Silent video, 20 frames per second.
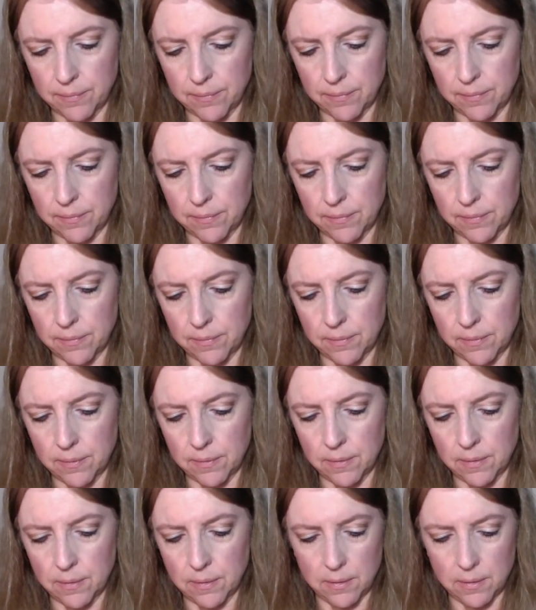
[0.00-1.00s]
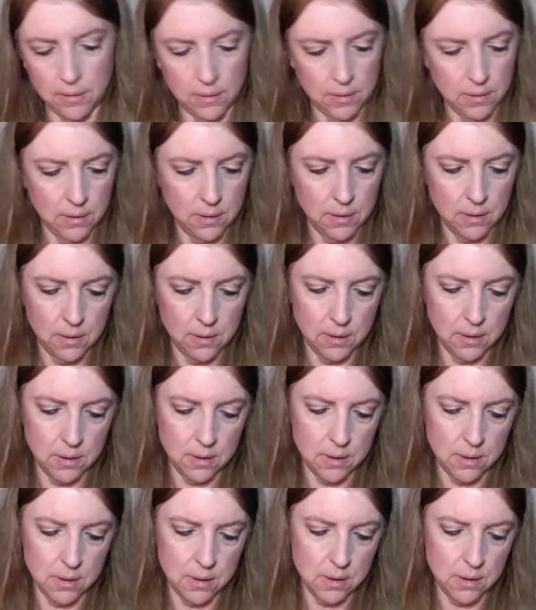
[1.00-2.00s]

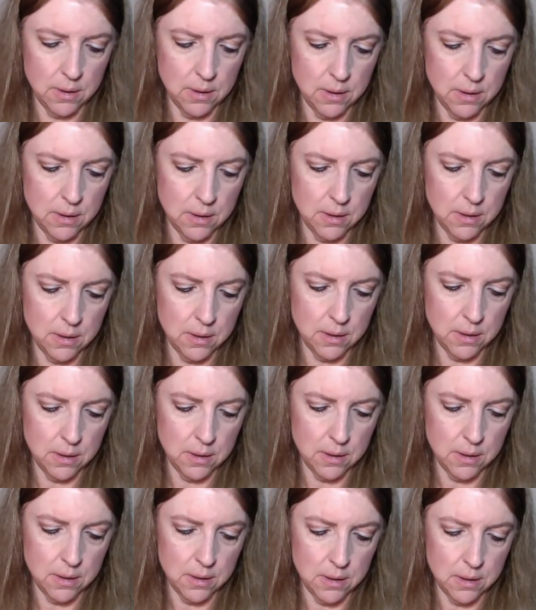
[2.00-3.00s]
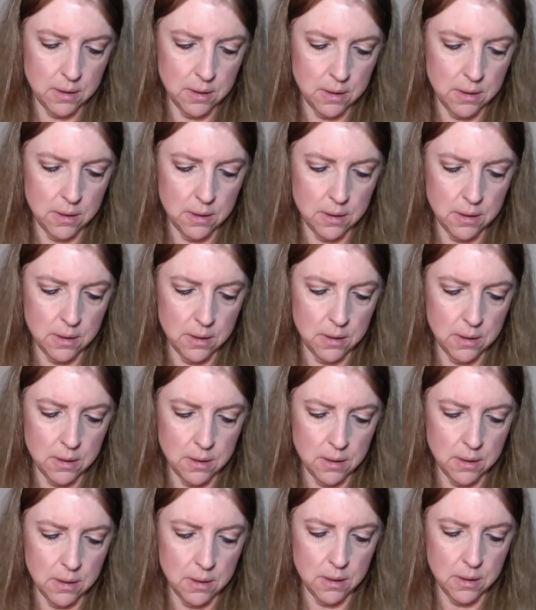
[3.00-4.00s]

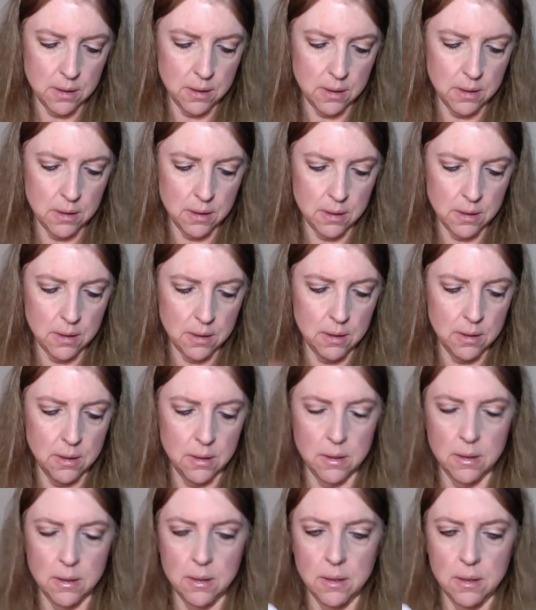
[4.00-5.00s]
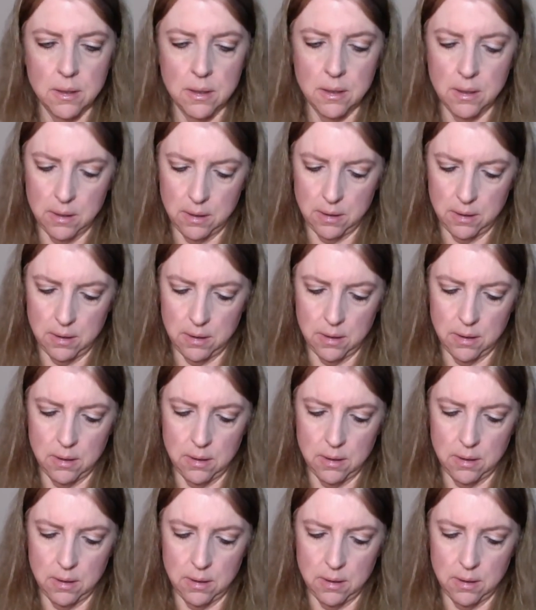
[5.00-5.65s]
Nobody speaks.